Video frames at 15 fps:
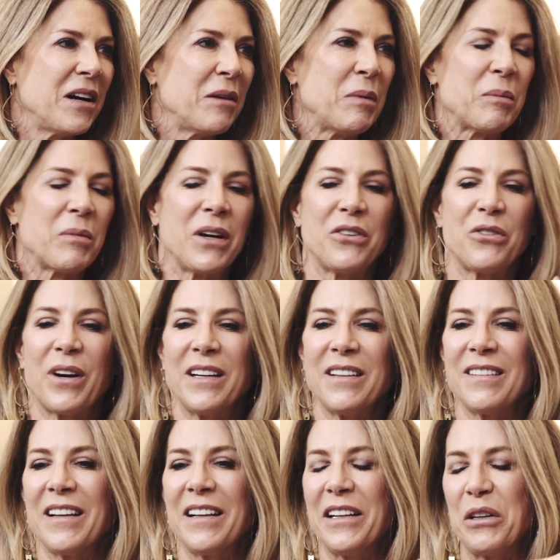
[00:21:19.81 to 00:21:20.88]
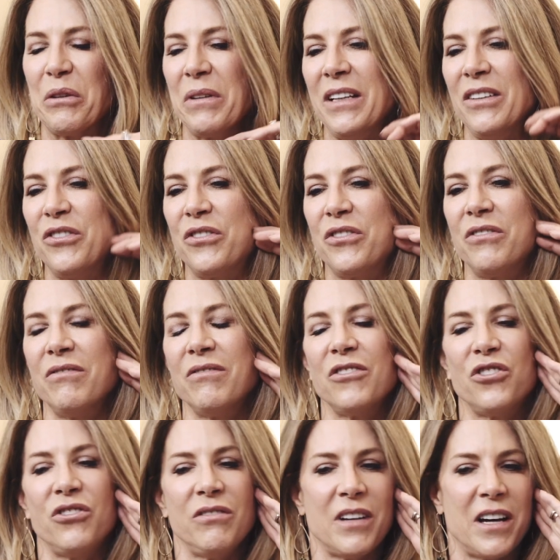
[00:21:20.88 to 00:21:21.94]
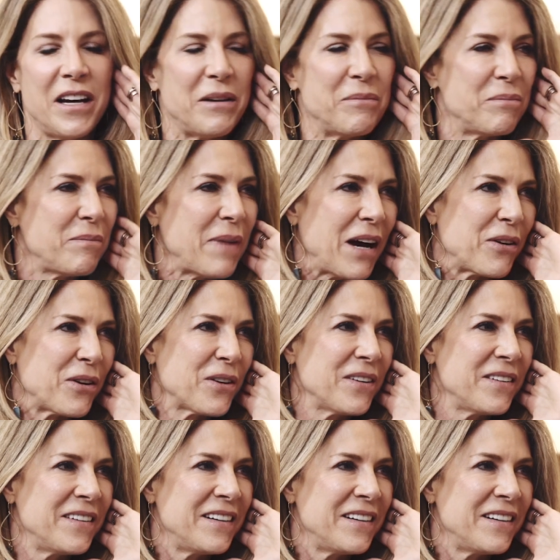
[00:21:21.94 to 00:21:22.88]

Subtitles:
I remember I tried to sell a greens powder,